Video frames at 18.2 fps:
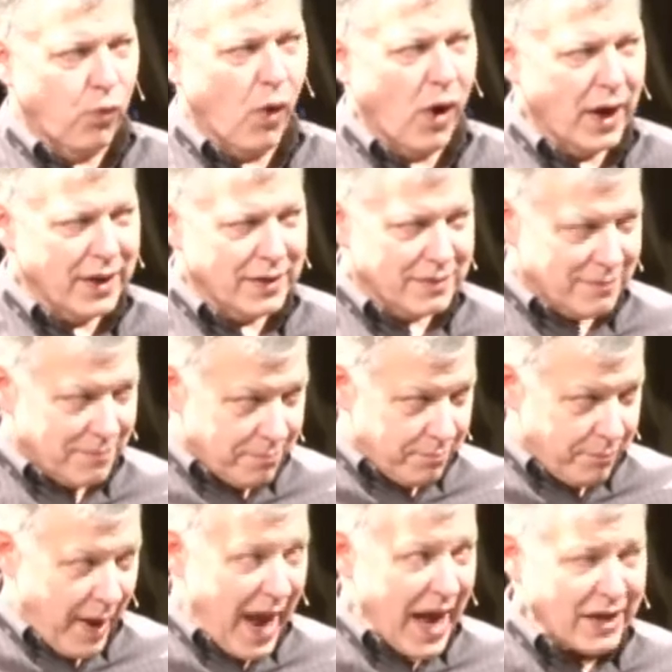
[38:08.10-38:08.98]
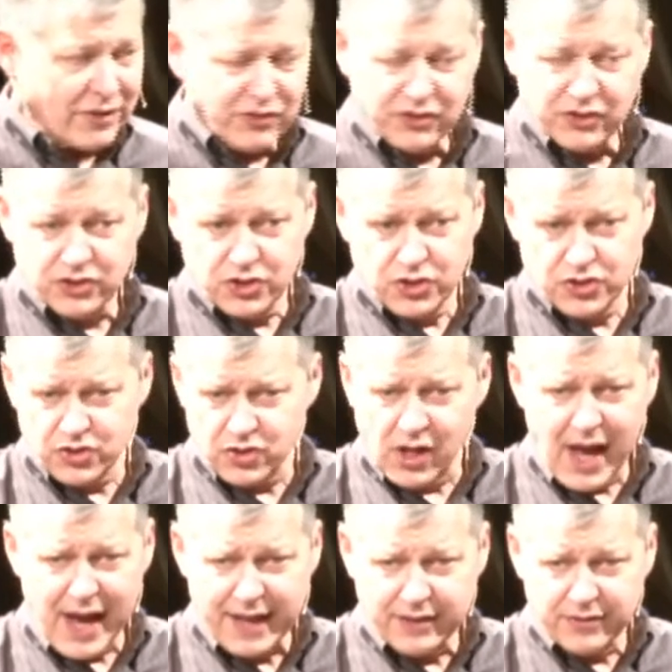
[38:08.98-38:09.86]
what passages
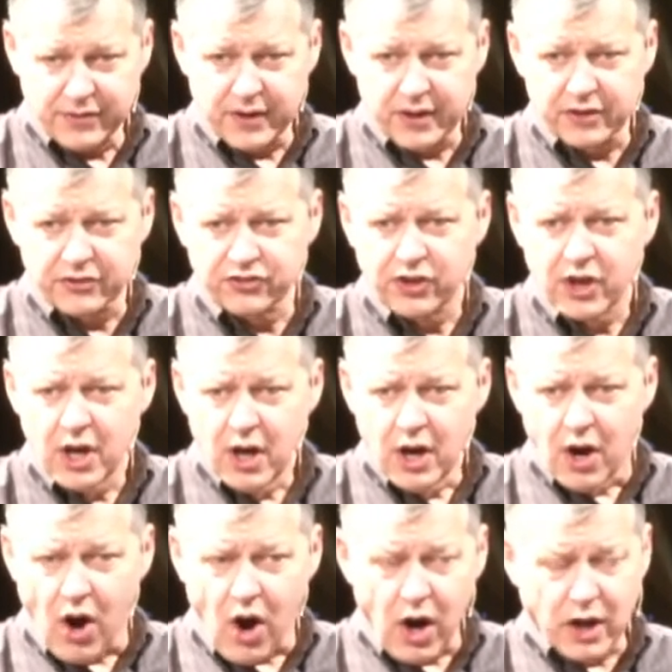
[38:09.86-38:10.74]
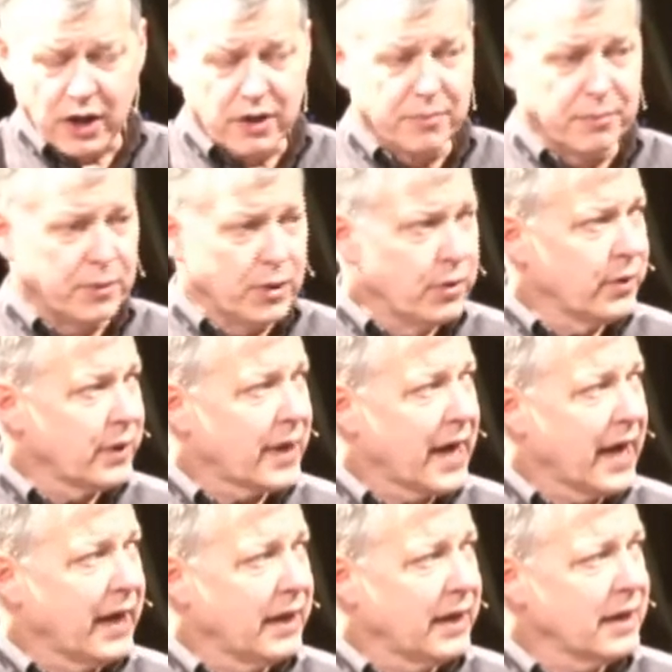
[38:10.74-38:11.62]
like this are
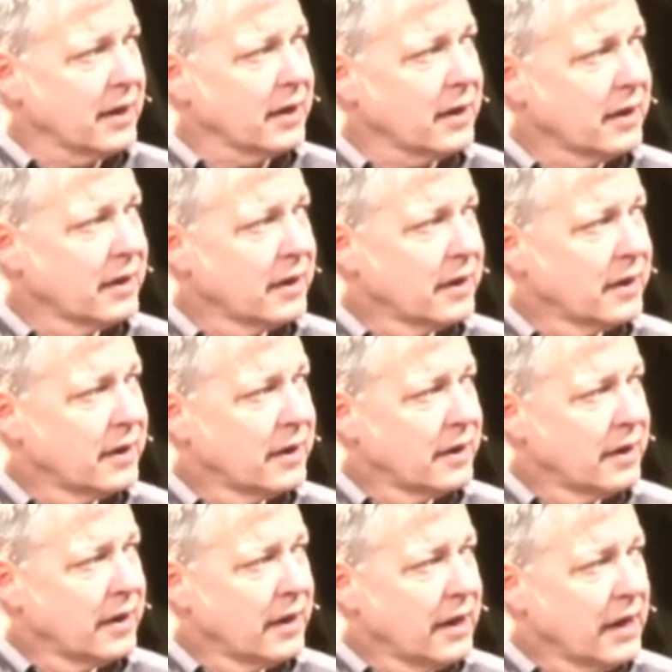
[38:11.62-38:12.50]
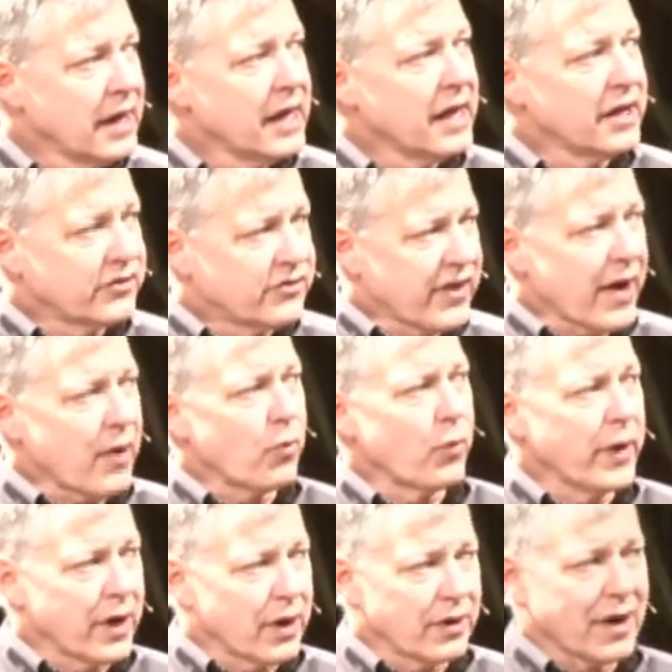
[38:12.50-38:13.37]
communicating is that
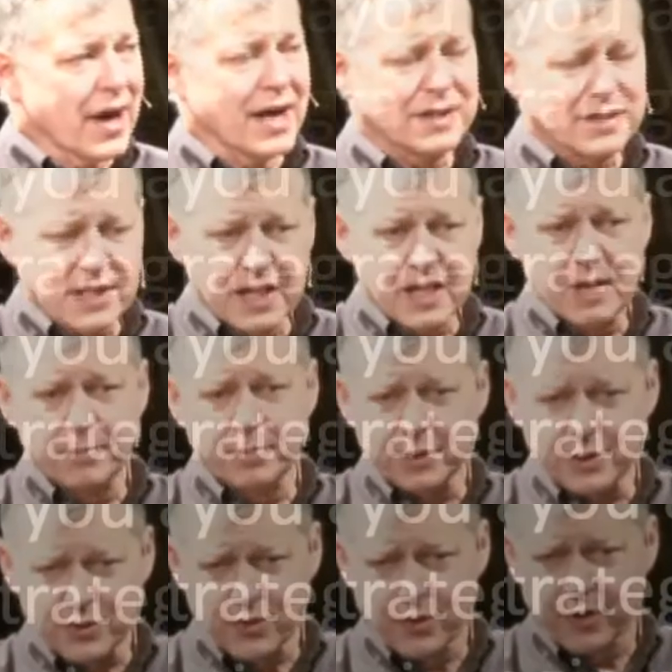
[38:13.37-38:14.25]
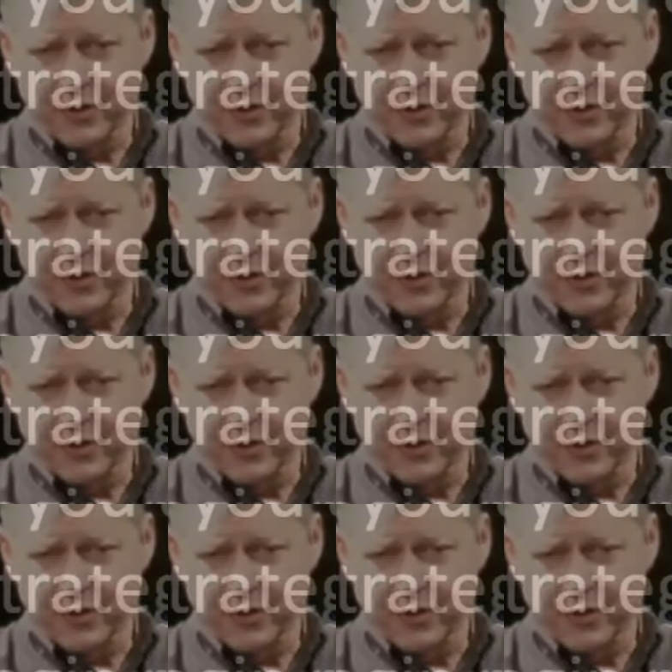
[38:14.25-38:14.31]
we are not to keep it to